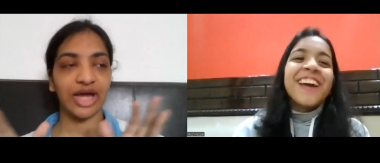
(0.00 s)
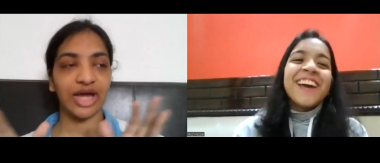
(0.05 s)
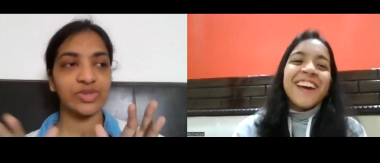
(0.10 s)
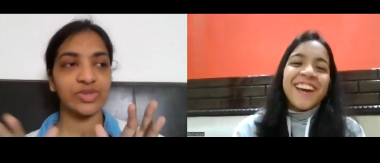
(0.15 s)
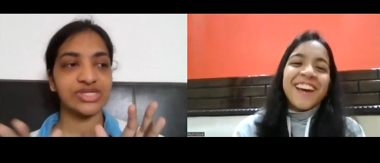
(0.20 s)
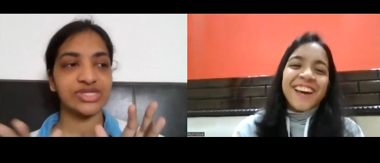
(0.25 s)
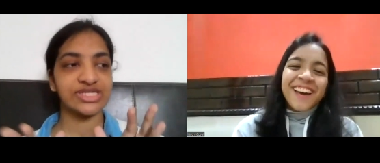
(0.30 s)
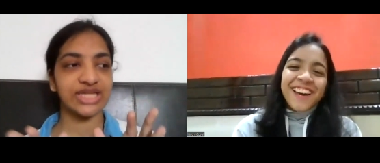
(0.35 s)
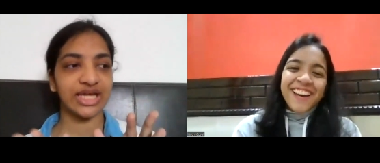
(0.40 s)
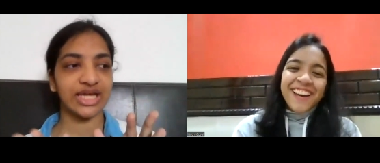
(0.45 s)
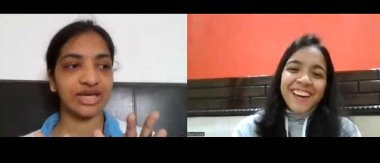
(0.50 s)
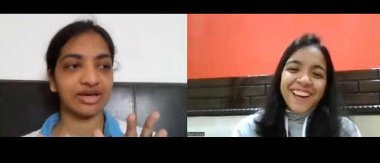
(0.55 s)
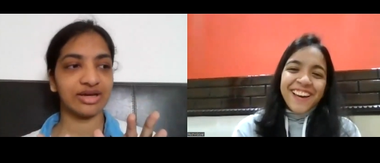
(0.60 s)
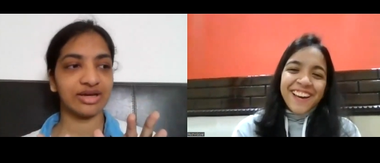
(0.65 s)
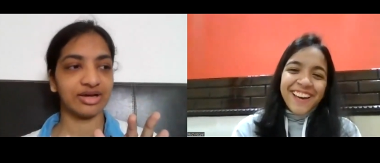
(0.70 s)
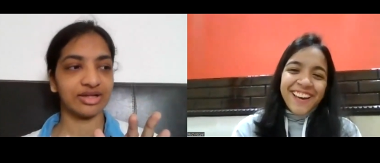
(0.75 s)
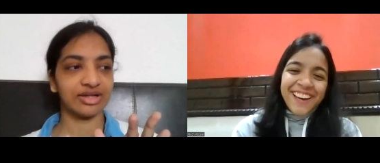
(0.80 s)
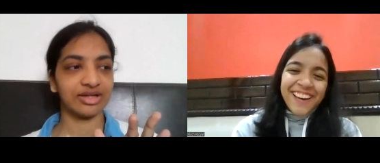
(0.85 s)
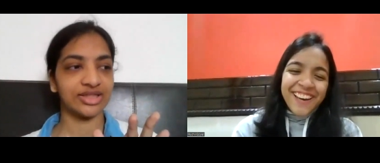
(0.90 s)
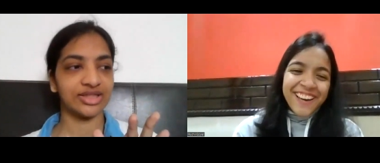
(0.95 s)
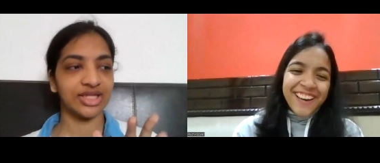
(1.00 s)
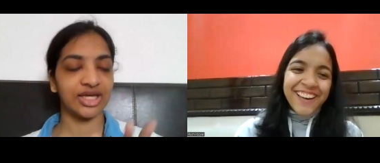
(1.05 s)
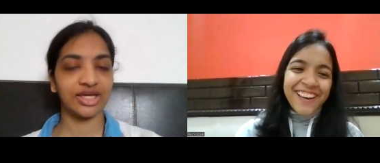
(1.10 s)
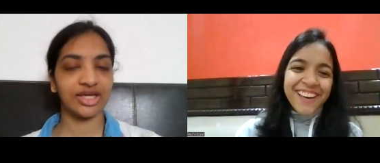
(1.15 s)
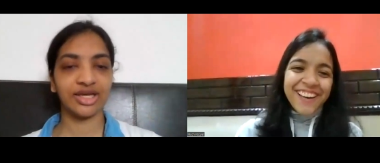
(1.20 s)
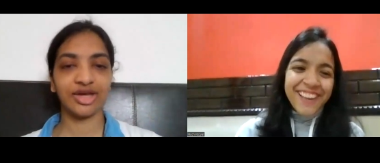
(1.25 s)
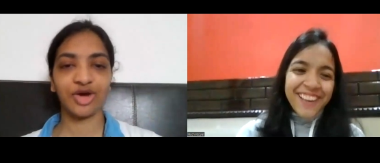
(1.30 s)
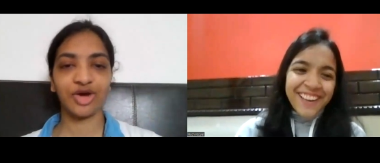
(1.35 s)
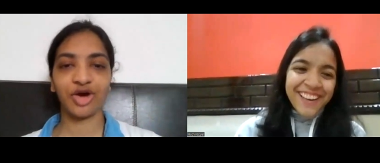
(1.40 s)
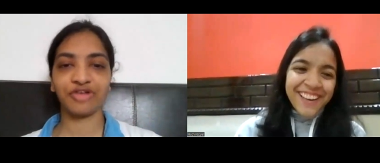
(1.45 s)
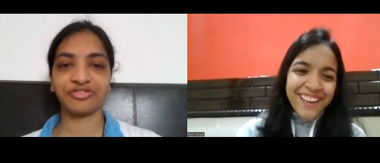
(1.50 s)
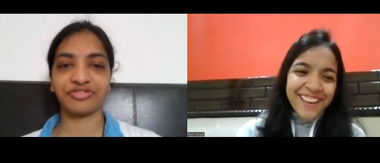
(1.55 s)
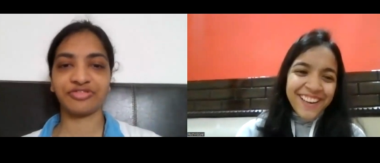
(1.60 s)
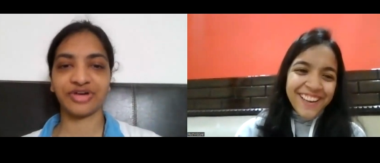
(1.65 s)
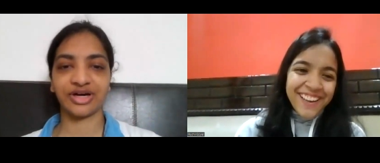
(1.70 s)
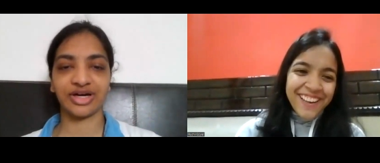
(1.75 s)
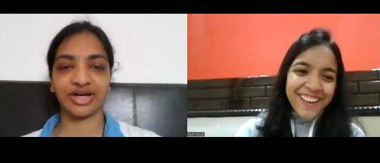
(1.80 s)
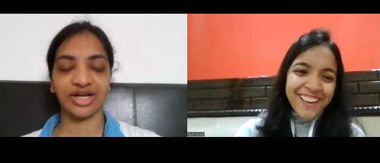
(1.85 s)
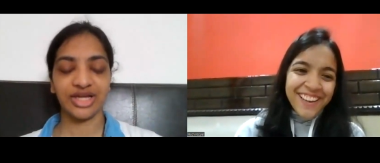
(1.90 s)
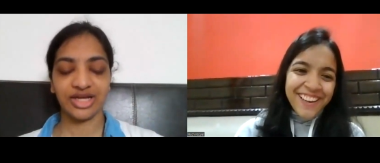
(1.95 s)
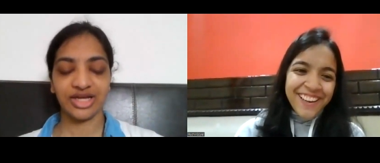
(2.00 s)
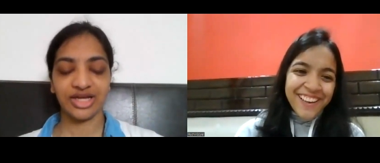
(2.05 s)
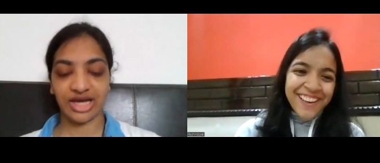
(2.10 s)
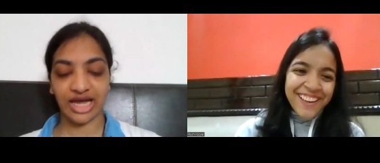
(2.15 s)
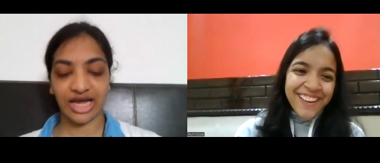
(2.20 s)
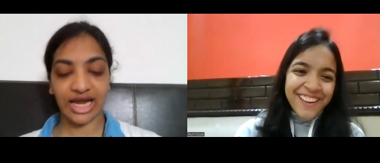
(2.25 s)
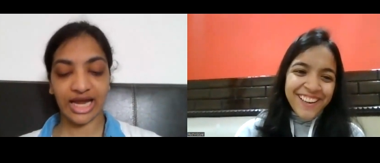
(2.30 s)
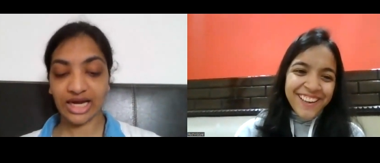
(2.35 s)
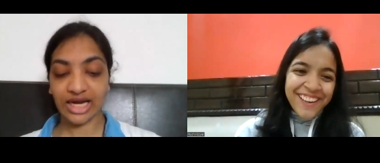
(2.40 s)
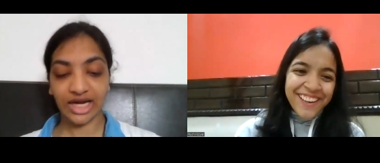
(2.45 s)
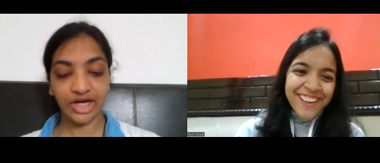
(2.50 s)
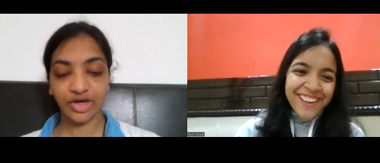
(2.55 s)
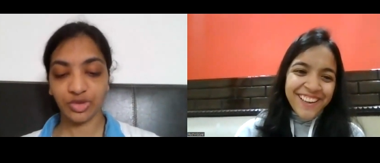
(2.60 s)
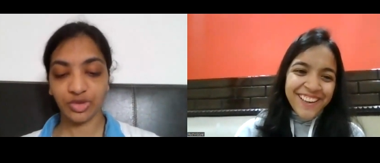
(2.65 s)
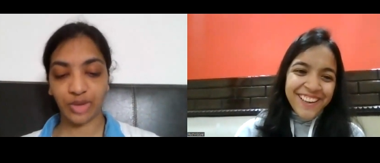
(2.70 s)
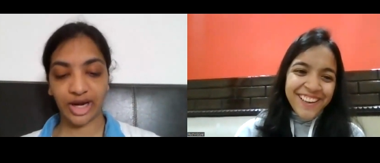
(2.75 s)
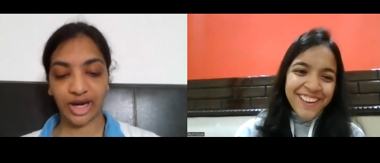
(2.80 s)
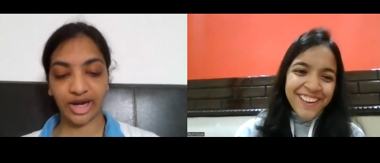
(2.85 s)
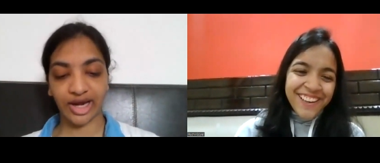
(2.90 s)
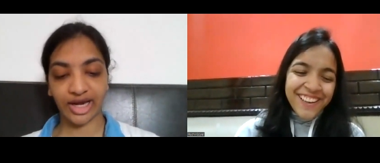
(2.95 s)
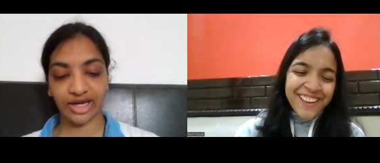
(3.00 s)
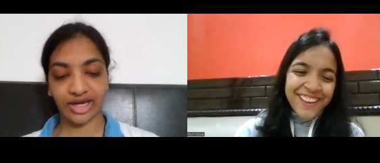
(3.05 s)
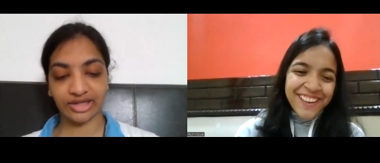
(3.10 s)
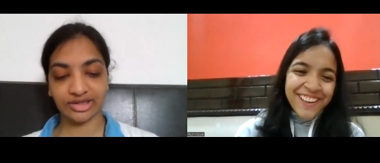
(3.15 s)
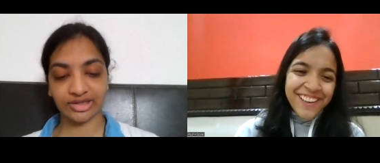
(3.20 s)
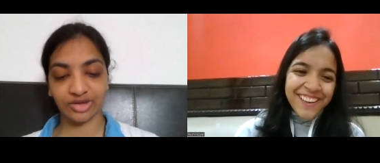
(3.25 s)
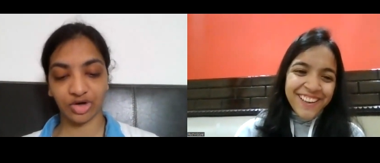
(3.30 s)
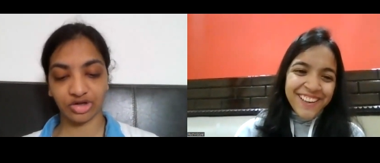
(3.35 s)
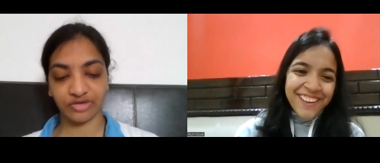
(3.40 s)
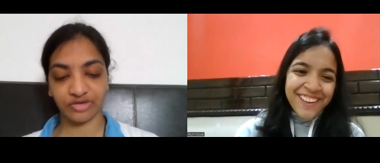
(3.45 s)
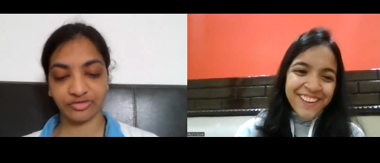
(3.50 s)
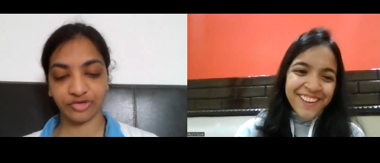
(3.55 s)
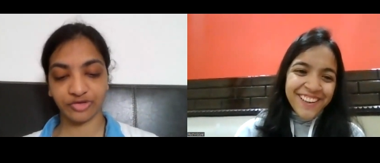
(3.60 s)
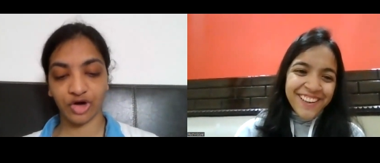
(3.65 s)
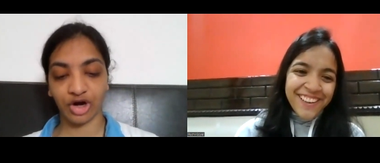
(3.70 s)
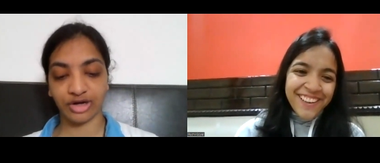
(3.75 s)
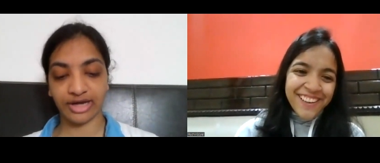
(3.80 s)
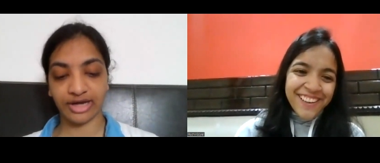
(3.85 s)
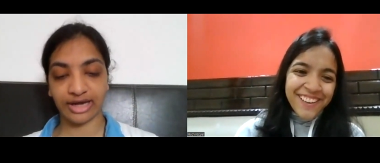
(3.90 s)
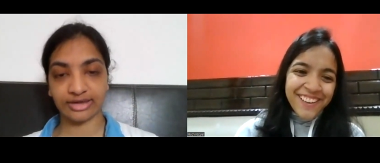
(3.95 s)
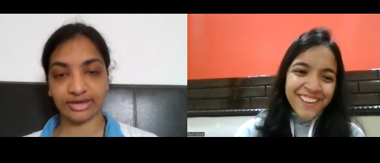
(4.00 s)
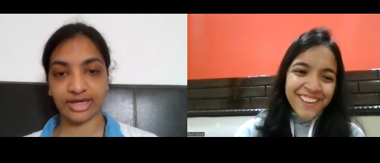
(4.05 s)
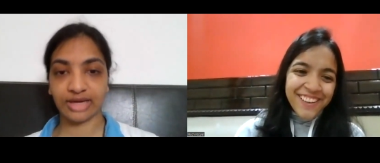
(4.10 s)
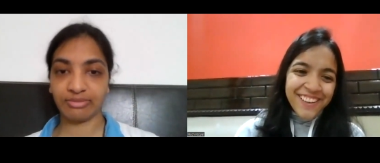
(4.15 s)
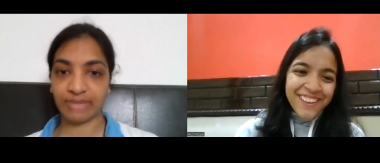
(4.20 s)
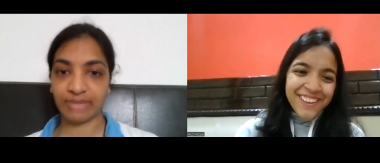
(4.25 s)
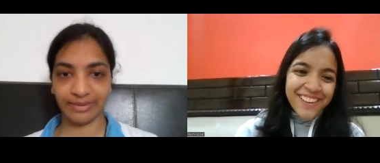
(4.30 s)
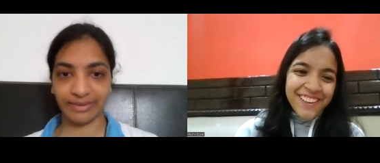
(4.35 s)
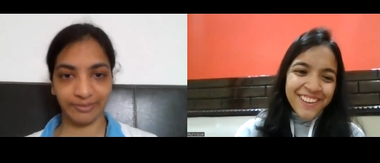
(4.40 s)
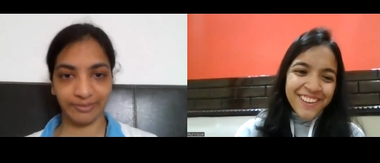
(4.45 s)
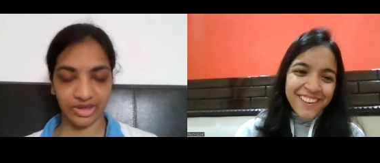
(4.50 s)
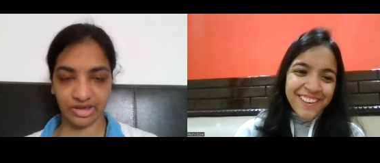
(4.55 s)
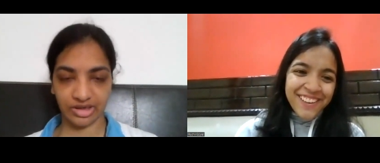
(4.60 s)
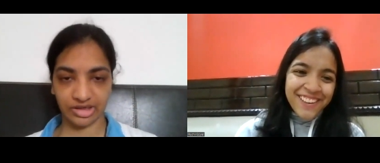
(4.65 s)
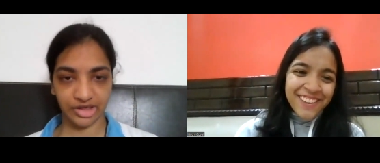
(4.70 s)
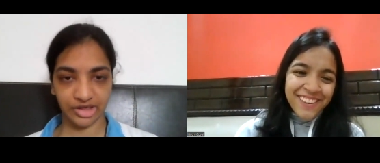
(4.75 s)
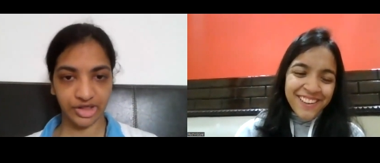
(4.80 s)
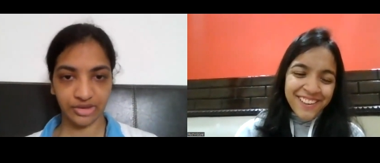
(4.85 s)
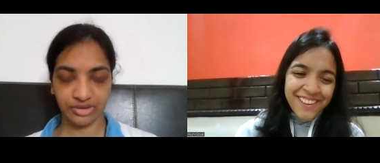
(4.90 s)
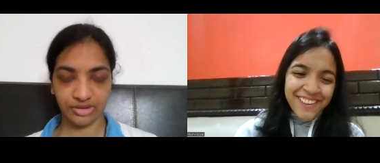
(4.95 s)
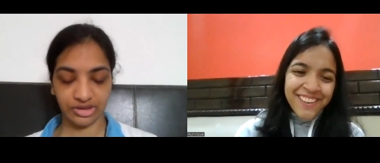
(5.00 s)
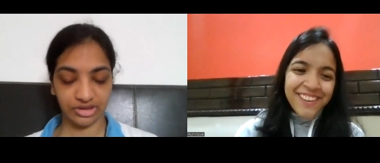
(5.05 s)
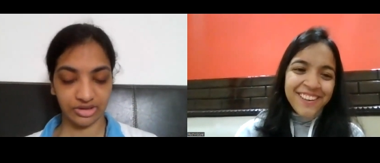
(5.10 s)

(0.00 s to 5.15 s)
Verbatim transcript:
Speaker 1: I was like uh, thinking of, uh, I, I don't know, I, I thought of contacting my uh,